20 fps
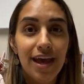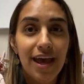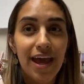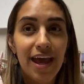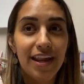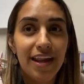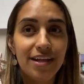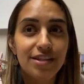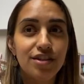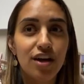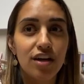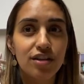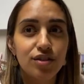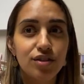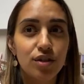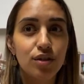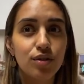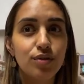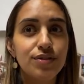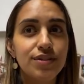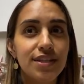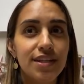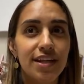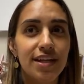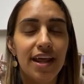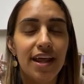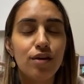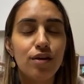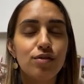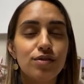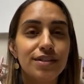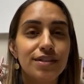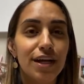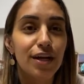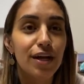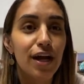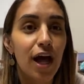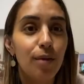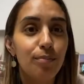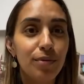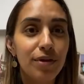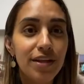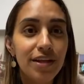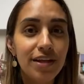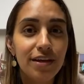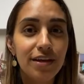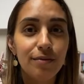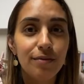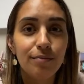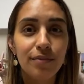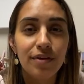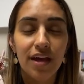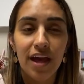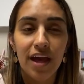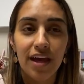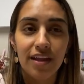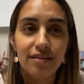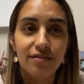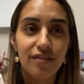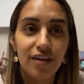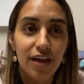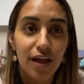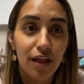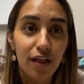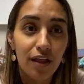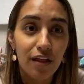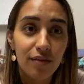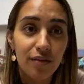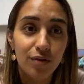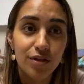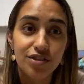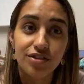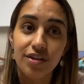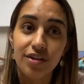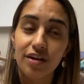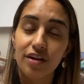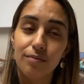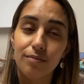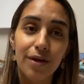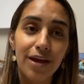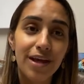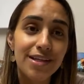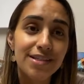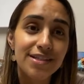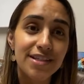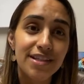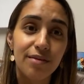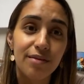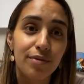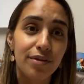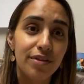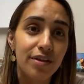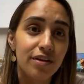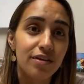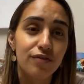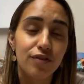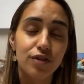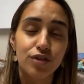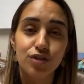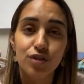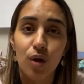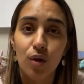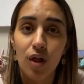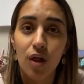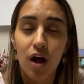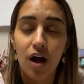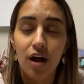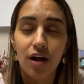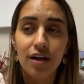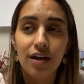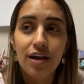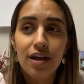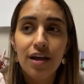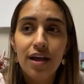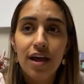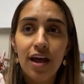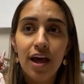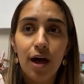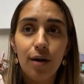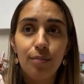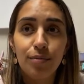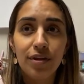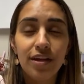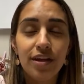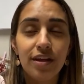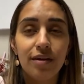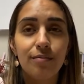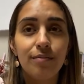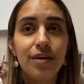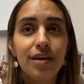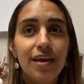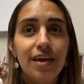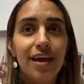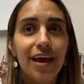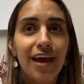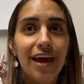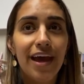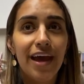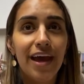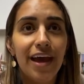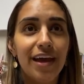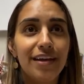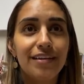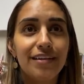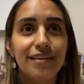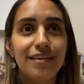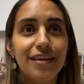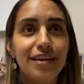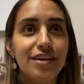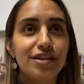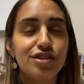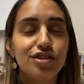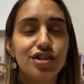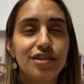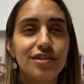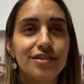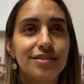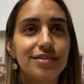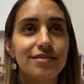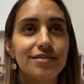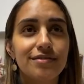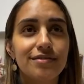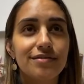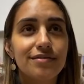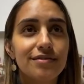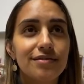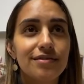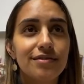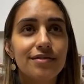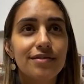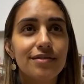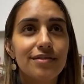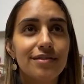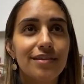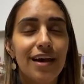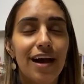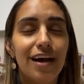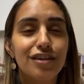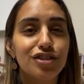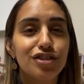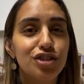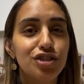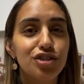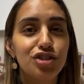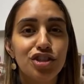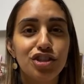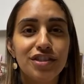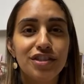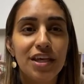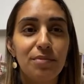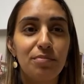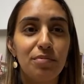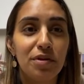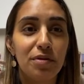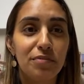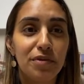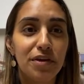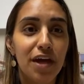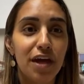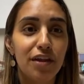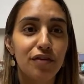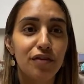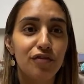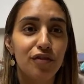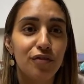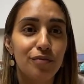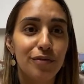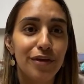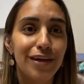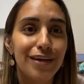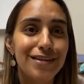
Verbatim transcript: And I talked to Lucy today, who's there helping him, and Vil, which they're amazing. They've been there for so long, helping him. And he's just, yeah, she's just keeping him together for me.